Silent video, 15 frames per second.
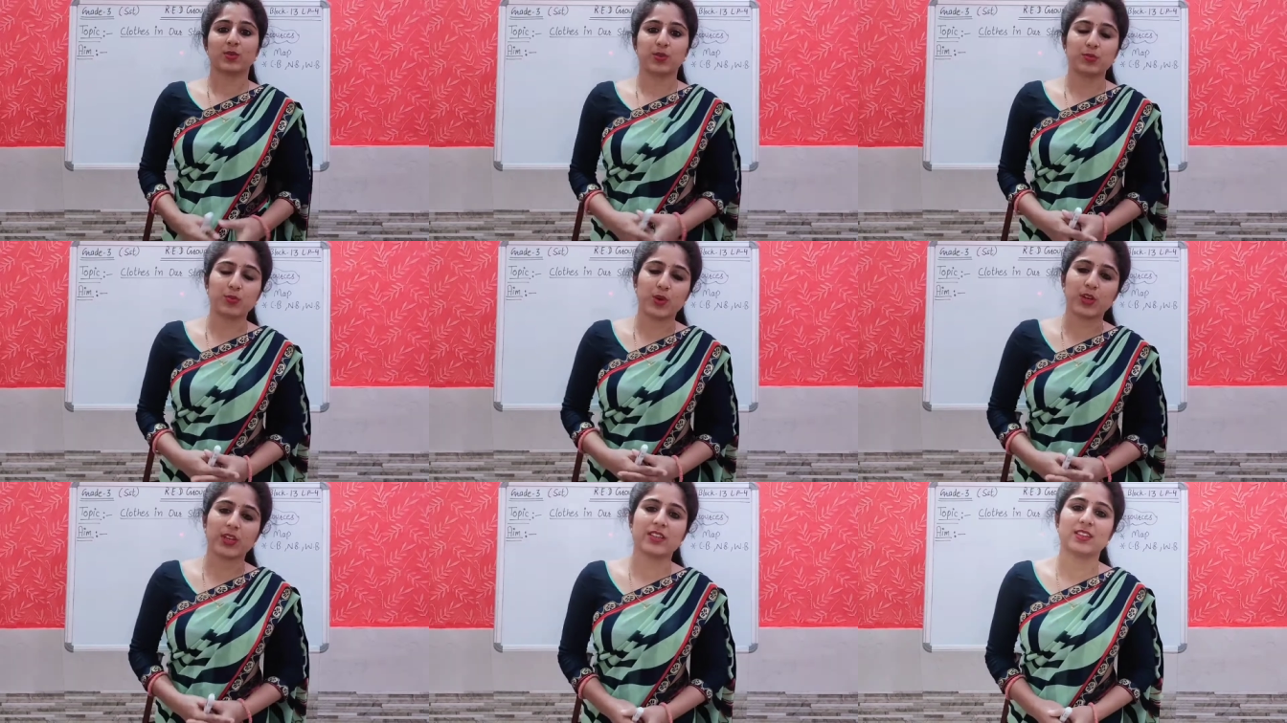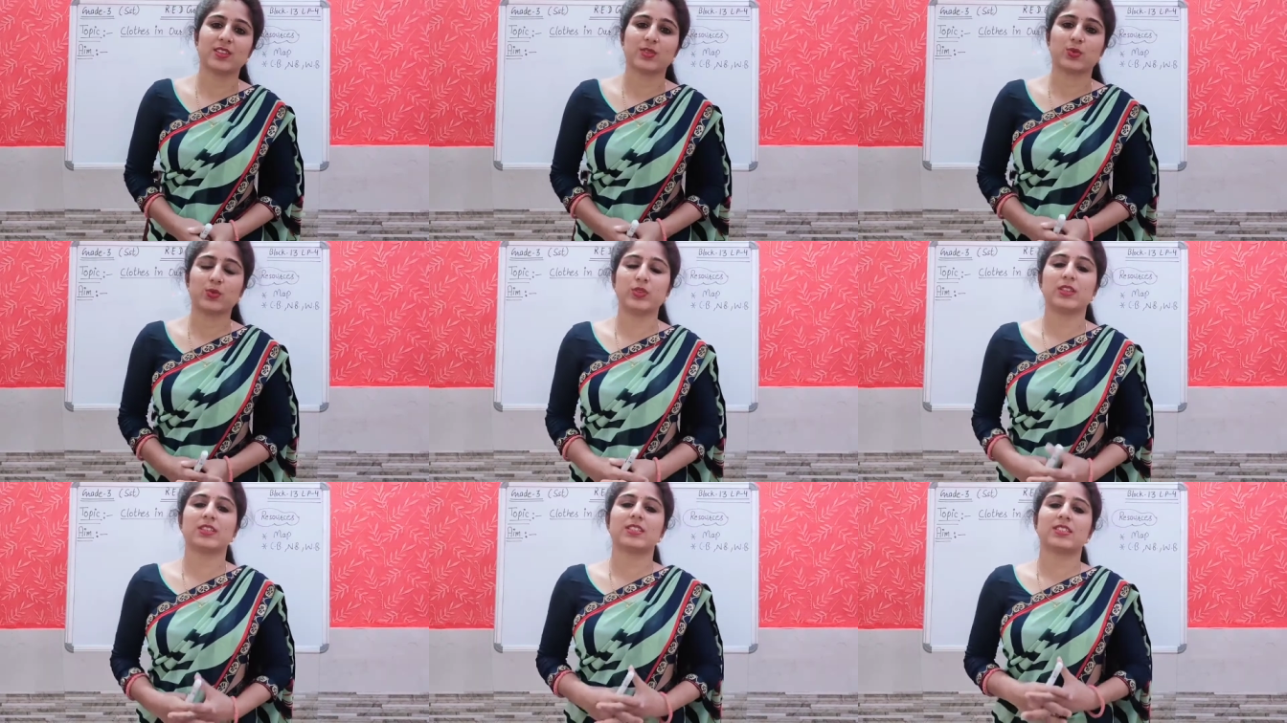morning, dear
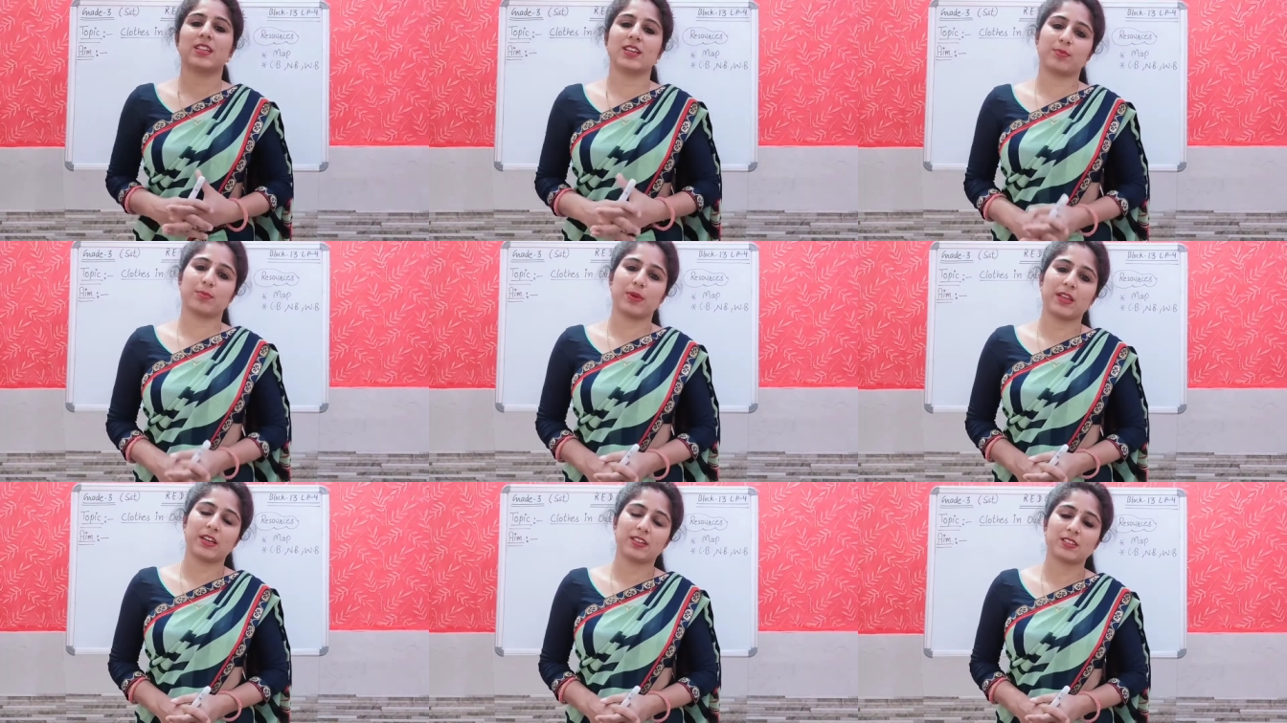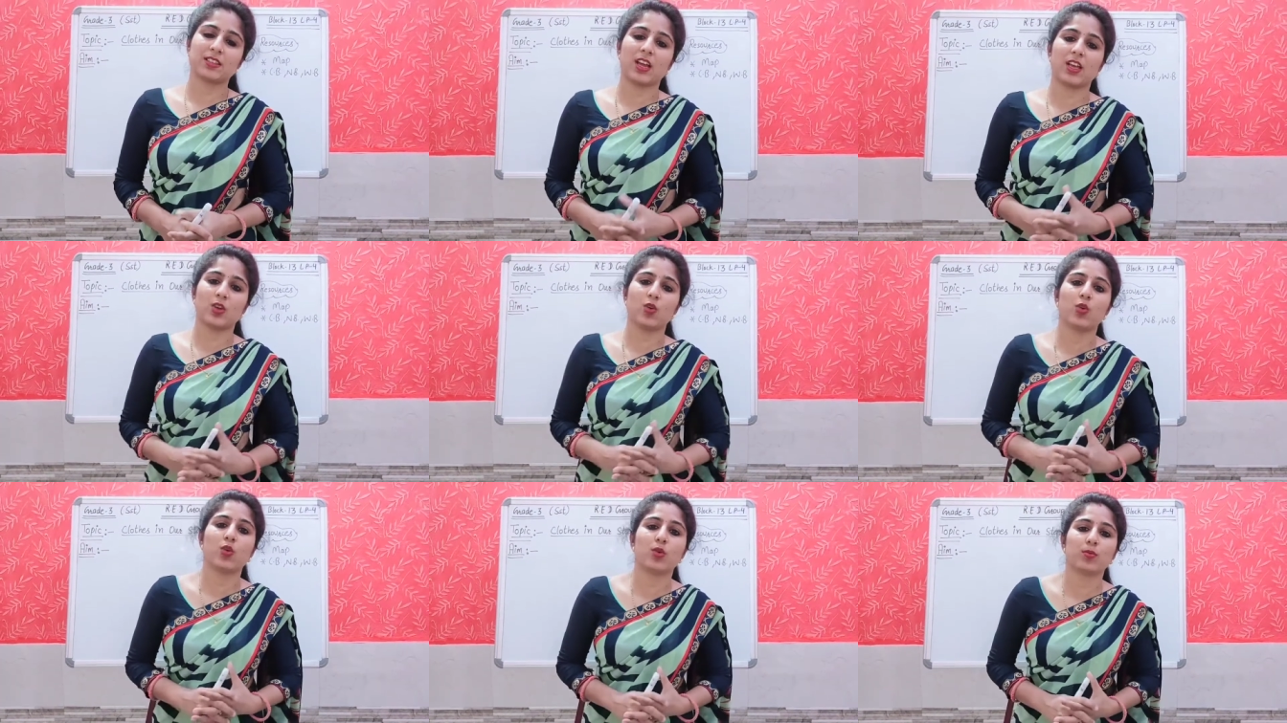students and parents. I
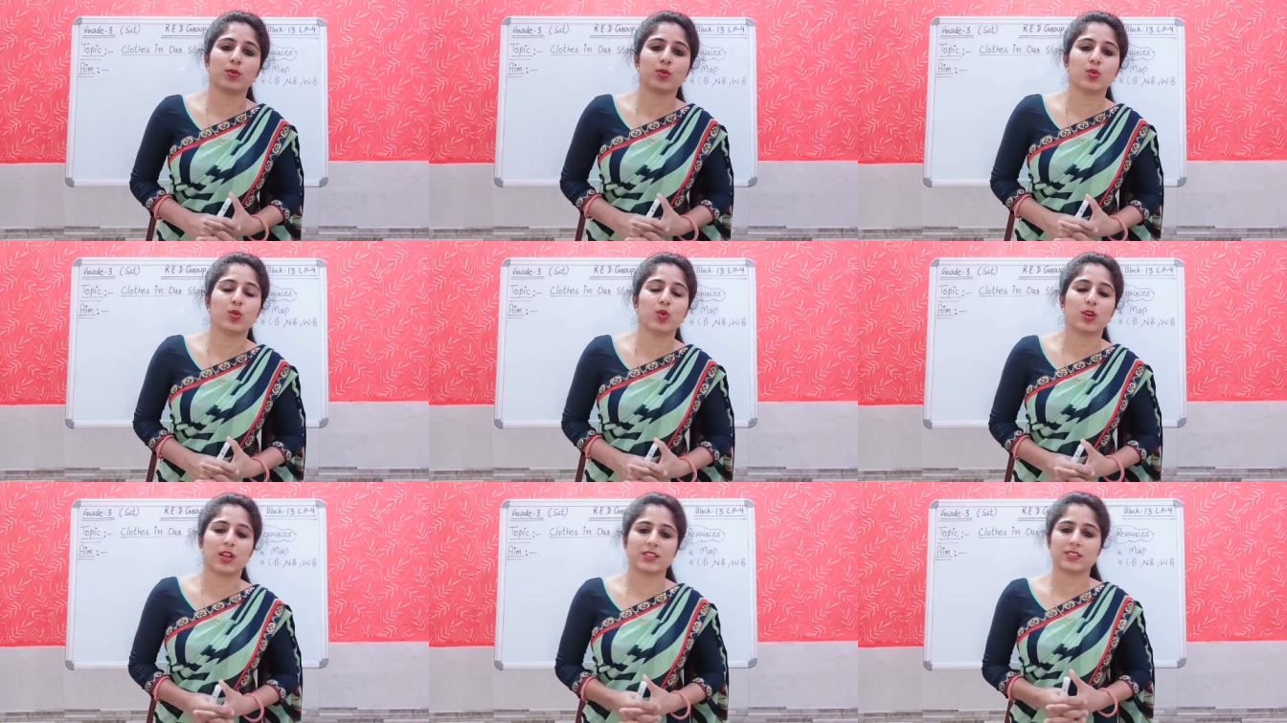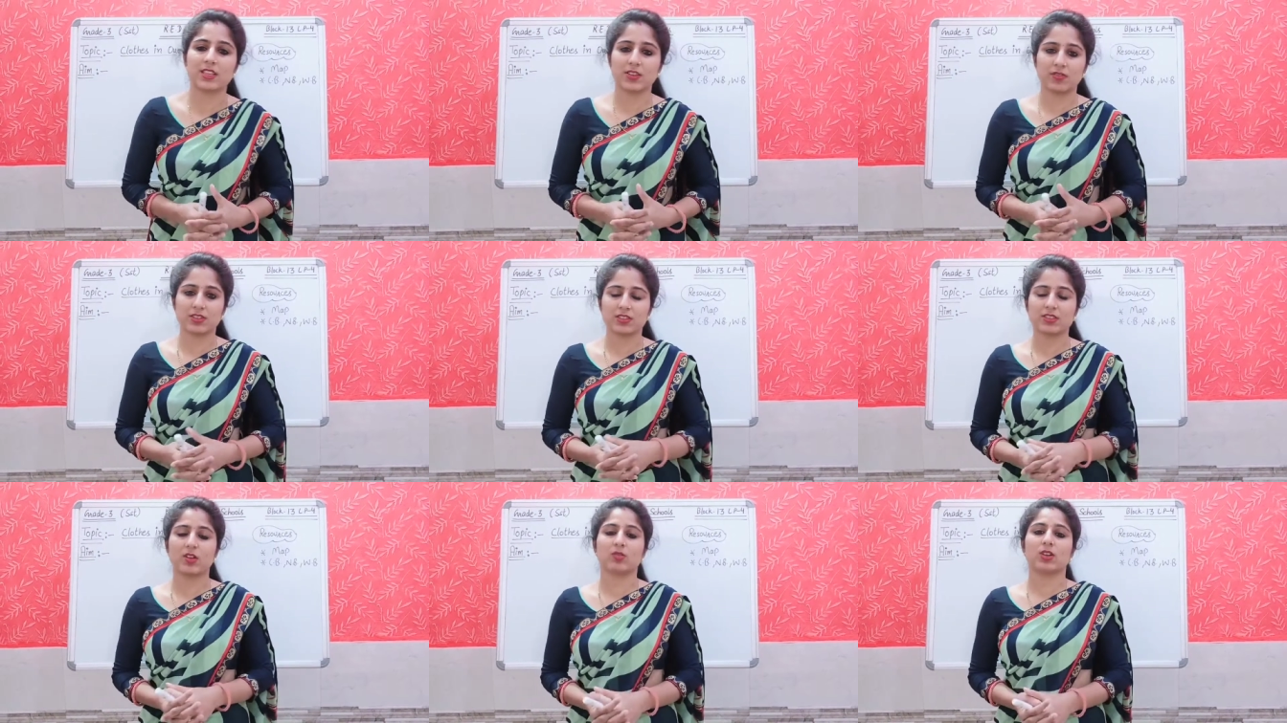hope you all are safe and
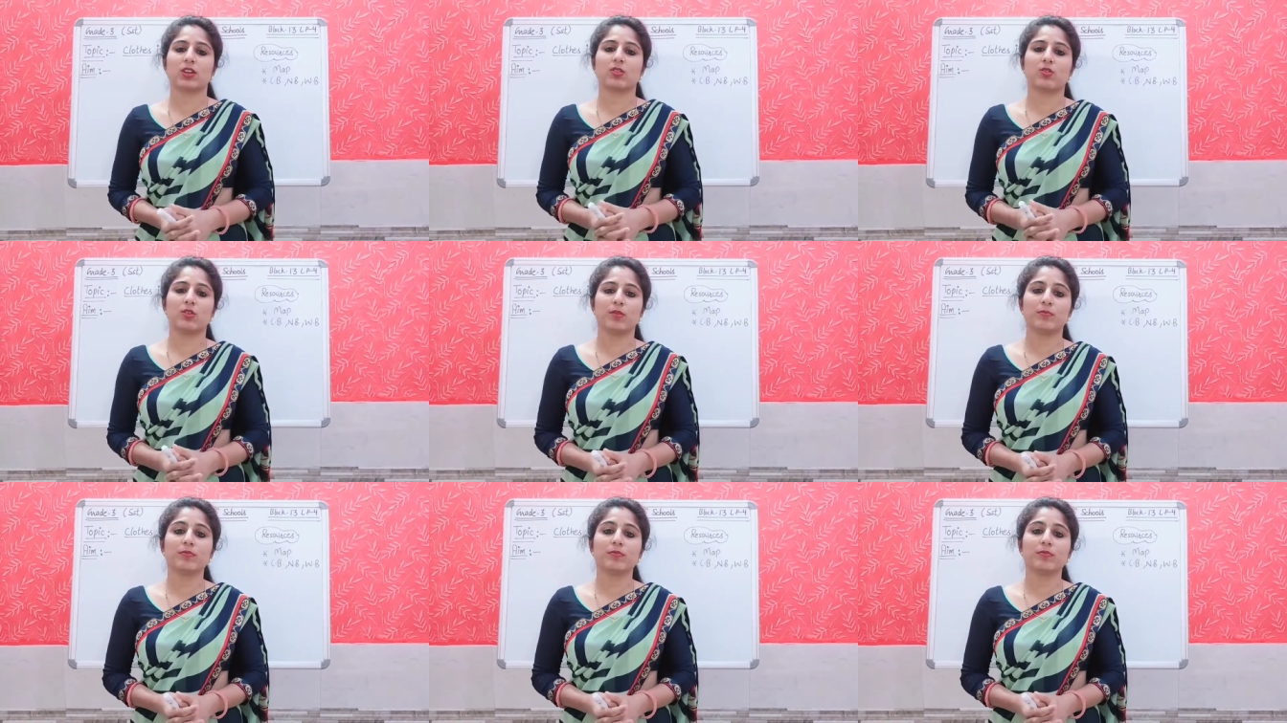sound at home.